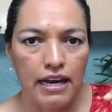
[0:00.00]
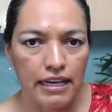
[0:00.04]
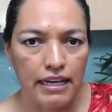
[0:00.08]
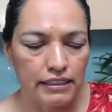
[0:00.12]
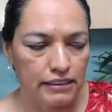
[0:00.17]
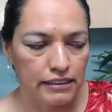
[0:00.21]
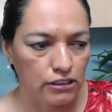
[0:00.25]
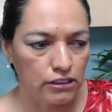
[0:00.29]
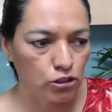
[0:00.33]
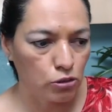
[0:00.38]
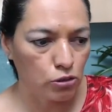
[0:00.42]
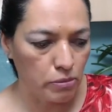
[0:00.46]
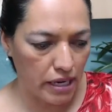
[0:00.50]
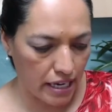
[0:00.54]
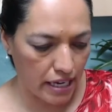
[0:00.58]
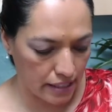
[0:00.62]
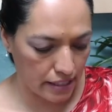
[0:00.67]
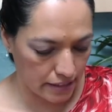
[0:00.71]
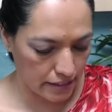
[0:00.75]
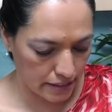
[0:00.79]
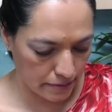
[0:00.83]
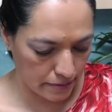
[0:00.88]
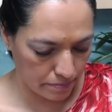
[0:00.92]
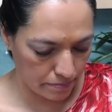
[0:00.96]

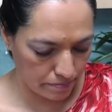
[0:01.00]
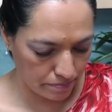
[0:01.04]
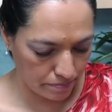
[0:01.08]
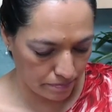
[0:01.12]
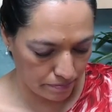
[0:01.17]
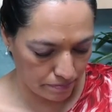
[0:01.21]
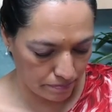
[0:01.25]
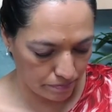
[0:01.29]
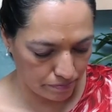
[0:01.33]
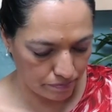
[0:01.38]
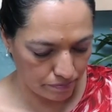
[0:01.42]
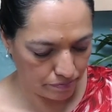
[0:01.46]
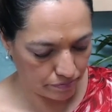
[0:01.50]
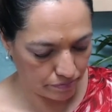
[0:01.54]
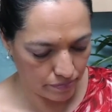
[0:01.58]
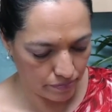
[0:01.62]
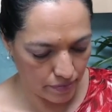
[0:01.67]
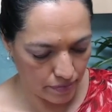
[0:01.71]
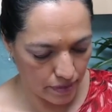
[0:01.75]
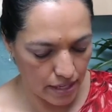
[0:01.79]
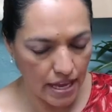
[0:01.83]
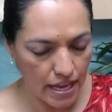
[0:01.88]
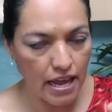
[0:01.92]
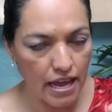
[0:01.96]
summarize.
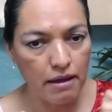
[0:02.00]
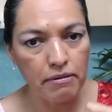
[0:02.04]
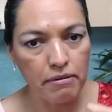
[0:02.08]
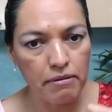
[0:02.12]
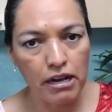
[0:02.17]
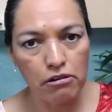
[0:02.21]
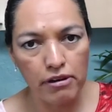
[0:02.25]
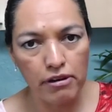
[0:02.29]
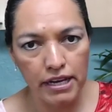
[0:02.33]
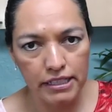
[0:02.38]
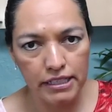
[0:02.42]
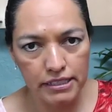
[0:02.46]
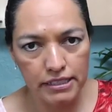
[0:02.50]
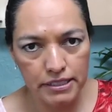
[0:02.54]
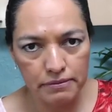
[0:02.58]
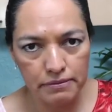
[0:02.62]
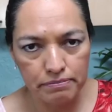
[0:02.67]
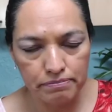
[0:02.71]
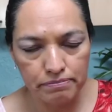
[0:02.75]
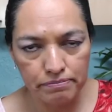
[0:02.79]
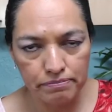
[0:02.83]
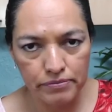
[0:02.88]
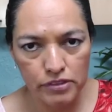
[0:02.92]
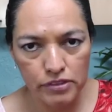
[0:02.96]
Evaluate
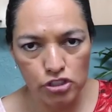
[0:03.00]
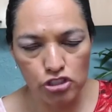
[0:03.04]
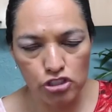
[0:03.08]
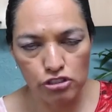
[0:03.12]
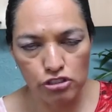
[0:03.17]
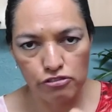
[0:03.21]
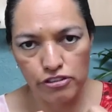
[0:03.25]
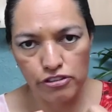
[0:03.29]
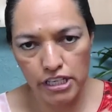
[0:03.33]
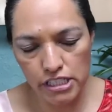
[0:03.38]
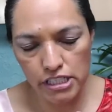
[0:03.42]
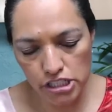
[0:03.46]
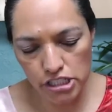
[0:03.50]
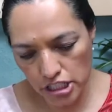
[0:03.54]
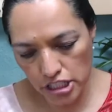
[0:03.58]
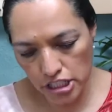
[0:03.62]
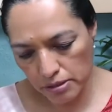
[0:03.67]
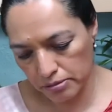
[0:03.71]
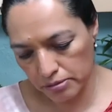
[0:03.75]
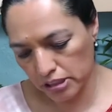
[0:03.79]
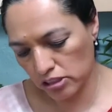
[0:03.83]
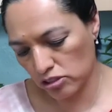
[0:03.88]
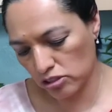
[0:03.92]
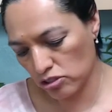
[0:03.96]
your
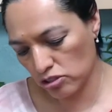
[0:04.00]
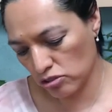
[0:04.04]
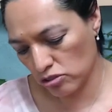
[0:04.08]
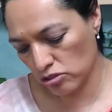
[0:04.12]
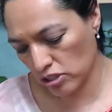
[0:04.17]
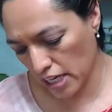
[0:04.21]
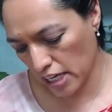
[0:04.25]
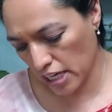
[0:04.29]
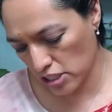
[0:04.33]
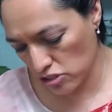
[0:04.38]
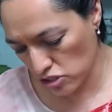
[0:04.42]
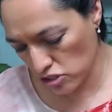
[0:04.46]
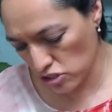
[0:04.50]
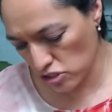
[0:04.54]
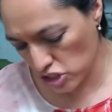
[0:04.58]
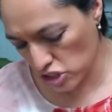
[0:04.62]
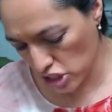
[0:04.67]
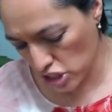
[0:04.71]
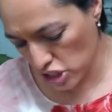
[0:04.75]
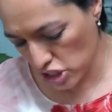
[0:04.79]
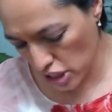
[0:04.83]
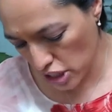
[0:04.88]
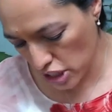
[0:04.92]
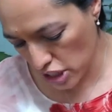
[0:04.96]
friendships, your
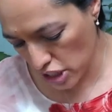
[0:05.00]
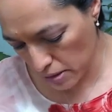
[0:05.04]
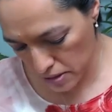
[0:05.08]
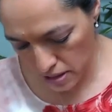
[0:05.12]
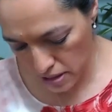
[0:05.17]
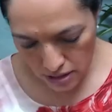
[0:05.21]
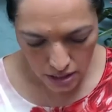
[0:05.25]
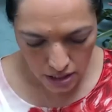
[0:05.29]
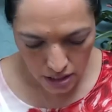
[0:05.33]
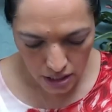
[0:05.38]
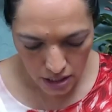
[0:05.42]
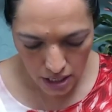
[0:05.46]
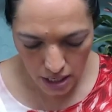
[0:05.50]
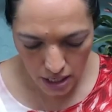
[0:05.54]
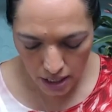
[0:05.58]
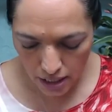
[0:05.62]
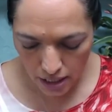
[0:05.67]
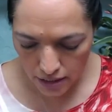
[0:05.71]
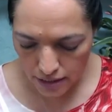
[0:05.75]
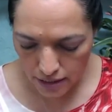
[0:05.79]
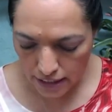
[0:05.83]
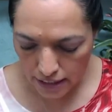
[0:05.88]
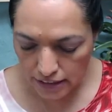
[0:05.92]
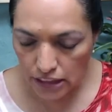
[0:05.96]
relationships,
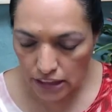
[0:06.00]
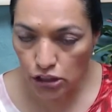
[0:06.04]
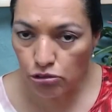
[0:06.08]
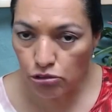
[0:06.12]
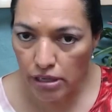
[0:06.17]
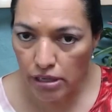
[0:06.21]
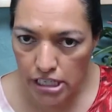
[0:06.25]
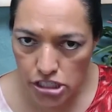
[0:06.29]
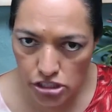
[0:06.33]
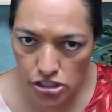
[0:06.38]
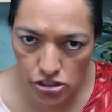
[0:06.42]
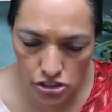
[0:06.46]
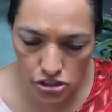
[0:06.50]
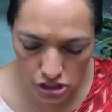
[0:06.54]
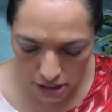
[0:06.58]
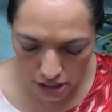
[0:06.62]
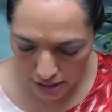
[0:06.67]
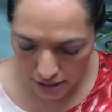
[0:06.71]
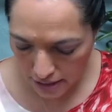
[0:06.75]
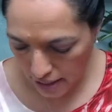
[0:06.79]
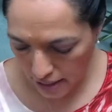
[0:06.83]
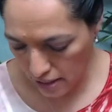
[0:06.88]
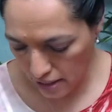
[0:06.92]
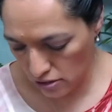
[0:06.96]
the situations
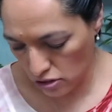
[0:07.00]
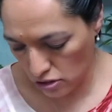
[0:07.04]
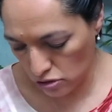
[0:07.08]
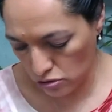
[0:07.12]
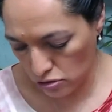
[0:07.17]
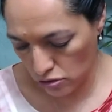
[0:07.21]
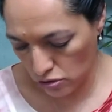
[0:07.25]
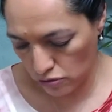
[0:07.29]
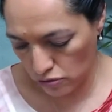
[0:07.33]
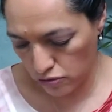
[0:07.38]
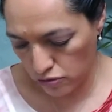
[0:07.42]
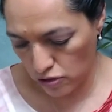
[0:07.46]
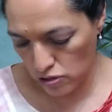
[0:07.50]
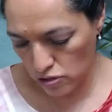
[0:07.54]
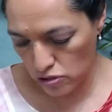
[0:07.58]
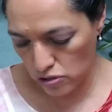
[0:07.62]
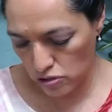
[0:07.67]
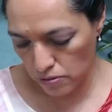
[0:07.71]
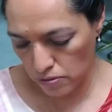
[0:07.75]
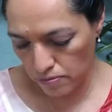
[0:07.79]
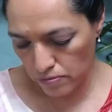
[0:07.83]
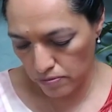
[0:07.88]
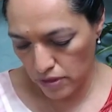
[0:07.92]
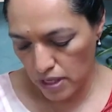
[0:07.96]
that are not good for
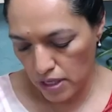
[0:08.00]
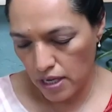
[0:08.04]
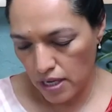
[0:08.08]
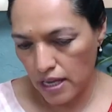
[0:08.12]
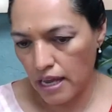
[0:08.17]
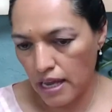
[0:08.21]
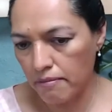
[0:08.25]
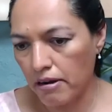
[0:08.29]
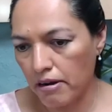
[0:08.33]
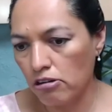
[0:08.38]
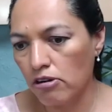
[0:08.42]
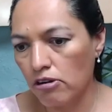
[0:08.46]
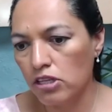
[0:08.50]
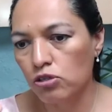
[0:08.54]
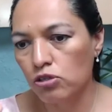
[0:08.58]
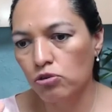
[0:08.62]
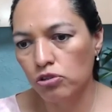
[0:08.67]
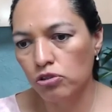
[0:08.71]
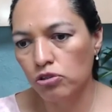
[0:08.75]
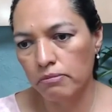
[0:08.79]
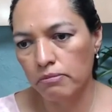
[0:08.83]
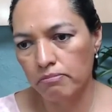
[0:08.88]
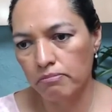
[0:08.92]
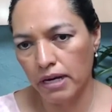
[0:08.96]
you. Evaluate
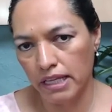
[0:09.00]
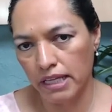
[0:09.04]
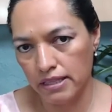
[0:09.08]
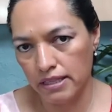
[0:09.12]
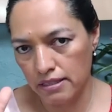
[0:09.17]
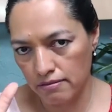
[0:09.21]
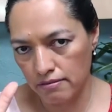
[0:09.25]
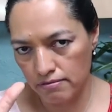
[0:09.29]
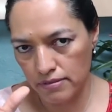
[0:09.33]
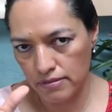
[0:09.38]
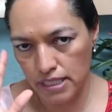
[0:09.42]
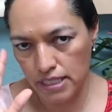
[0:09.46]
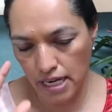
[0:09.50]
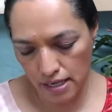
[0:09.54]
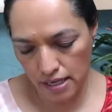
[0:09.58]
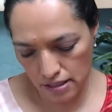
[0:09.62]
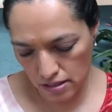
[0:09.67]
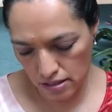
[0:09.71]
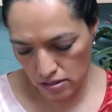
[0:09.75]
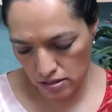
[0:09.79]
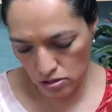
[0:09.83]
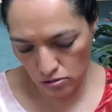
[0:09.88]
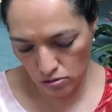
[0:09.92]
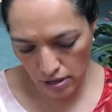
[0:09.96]
good and bad. Yeah?
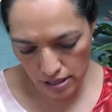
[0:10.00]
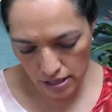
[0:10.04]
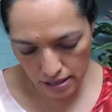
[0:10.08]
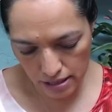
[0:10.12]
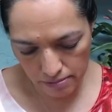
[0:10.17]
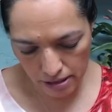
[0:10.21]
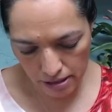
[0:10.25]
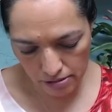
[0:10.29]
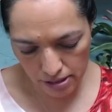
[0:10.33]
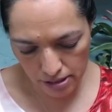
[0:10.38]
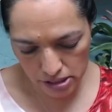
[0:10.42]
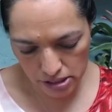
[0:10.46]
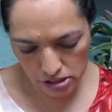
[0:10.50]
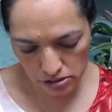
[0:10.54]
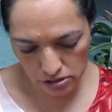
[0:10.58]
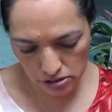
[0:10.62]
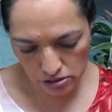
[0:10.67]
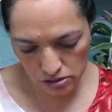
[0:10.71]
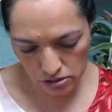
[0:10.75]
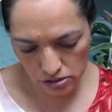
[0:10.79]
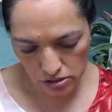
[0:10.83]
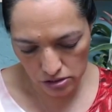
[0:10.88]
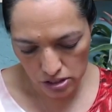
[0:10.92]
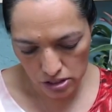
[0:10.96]
Do an
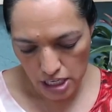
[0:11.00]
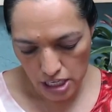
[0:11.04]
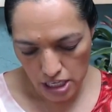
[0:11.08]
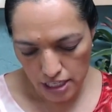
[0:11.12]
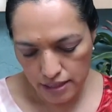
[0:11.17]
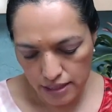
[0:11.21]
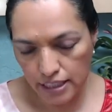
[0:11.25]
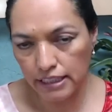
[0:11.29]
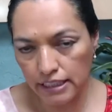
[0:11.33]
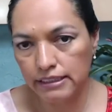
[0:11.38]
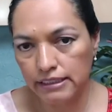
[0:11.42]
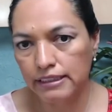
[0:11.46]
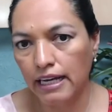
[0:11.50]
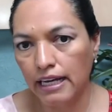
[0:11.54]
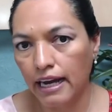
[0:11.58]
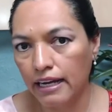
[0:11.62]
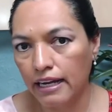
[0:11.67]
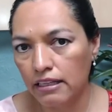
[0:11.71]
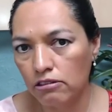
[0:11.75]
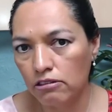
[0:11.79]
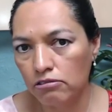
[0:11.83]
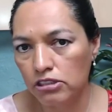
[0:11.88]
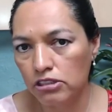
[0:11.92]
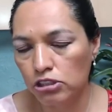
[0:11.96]
evaluation.
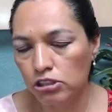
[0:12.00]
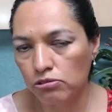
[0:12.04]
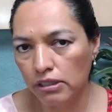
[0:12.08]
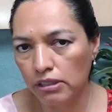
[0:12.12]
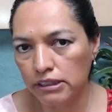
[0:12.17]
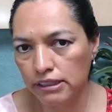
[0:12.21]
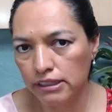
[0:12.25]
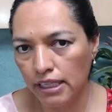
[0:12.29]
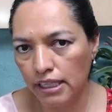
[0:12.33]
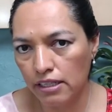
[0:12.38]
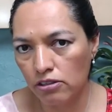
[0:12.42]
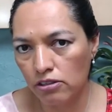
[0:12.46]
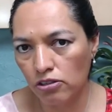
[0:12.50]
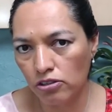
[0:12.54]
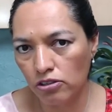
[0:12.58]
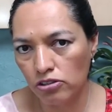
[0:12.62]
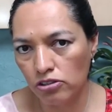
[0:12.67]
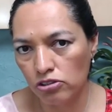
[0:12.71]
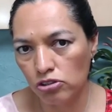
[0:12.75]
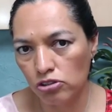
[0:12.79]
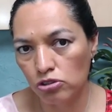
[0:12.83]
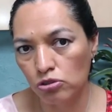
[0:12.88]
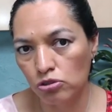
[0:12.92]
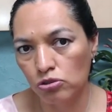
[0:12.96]
Decide which ones are
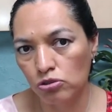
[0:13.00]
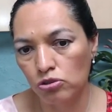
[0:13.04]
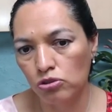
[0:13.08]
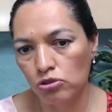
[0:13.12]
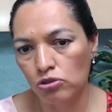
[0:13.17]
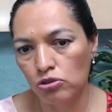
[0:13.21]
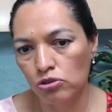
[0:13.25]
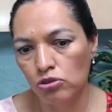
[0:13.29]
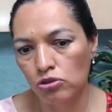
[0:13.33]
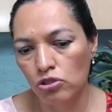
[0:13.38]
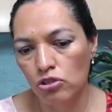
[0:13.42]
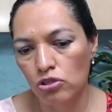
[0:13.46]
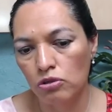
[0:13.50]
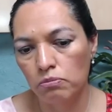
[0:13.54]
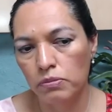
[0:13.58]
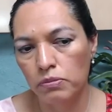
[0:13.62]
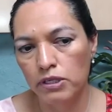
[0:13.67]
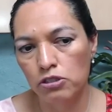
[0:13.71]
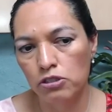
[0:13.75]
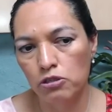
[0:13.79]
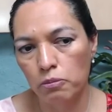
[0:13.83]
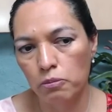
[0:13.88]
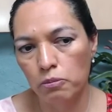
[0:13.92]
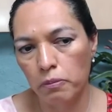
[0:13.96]
going to be
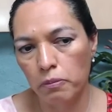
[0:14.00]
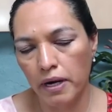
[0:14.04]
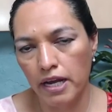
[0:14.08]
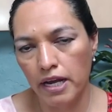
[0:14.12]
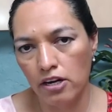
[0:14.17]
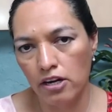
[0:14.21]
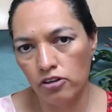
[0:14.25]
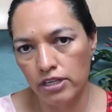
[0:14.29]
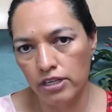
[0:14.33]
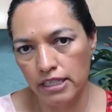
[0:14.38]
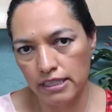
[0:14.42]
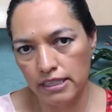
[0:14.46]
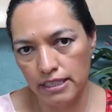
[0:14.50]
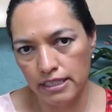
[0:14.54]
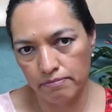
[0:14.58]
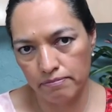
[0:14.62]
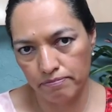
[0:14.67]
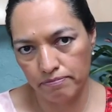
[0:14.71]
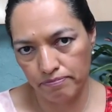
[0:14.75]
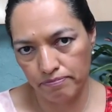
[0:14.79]
your priority.